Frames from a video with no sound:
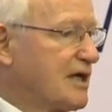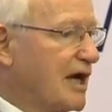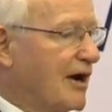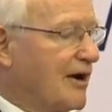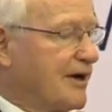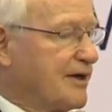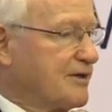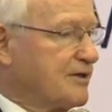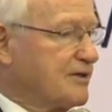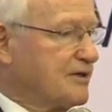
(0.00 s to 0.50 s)

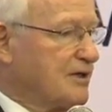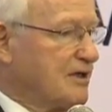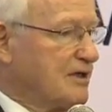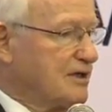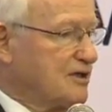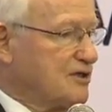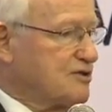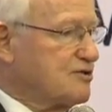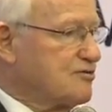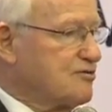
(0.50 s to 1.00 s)
characters,
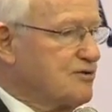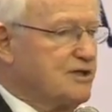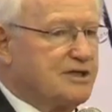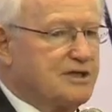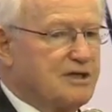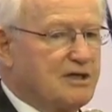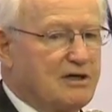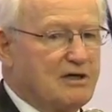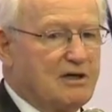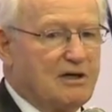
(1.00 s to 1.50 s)

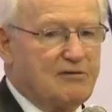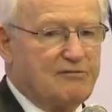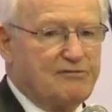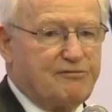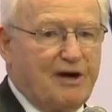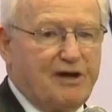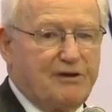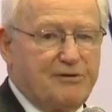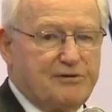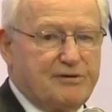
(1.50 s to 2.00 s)
histories,
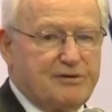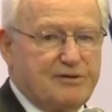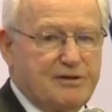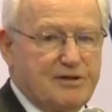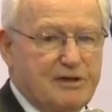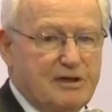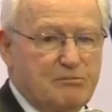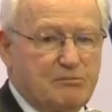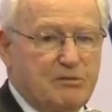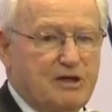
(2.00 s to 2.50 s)
faiths
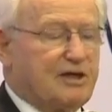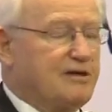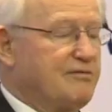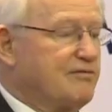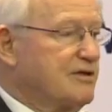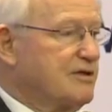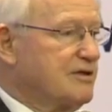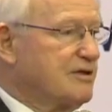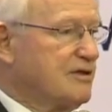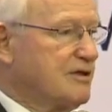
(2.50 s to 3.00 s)
and
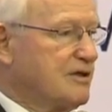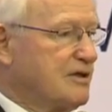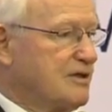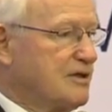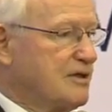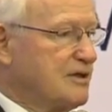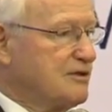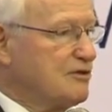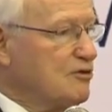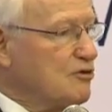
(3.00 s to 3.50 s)
beliefs.
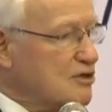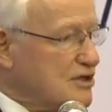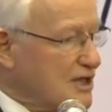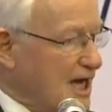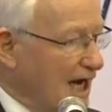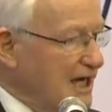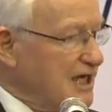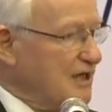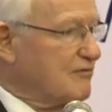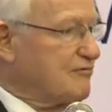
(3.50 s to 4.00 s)
You
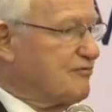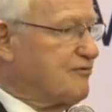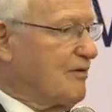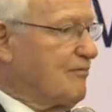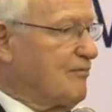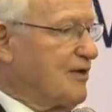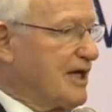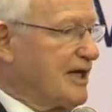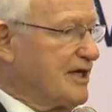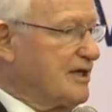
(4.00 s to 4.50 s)
gain
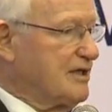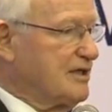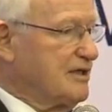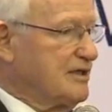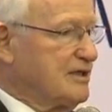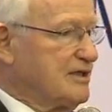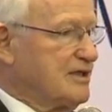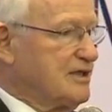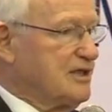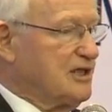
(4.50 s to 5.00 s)
from that.
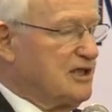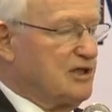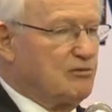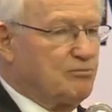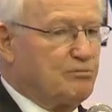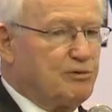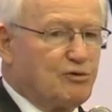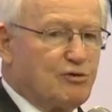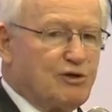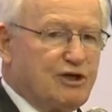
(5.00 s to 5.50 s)

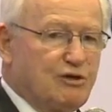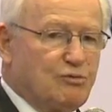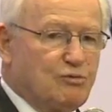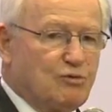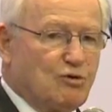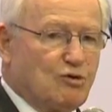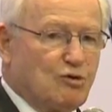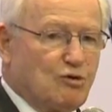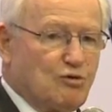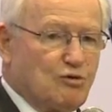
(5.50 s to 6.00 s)
Building
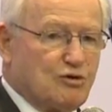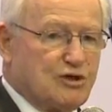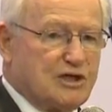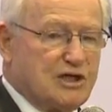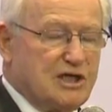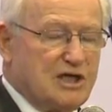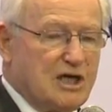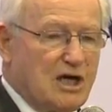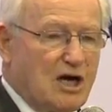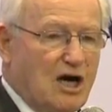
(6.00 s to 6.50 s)
walls
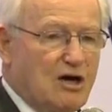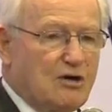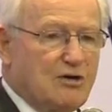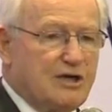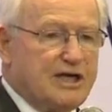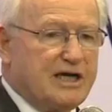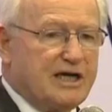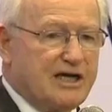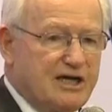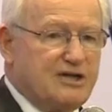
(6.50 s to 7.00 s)

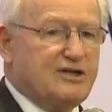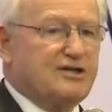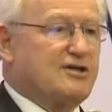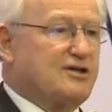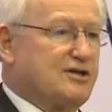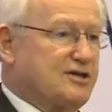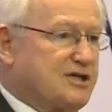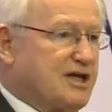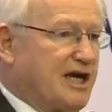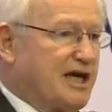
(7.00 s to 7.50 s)
only
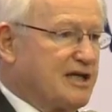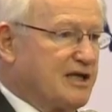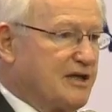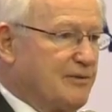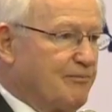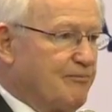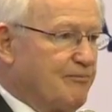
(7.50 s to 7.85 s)
hinders that.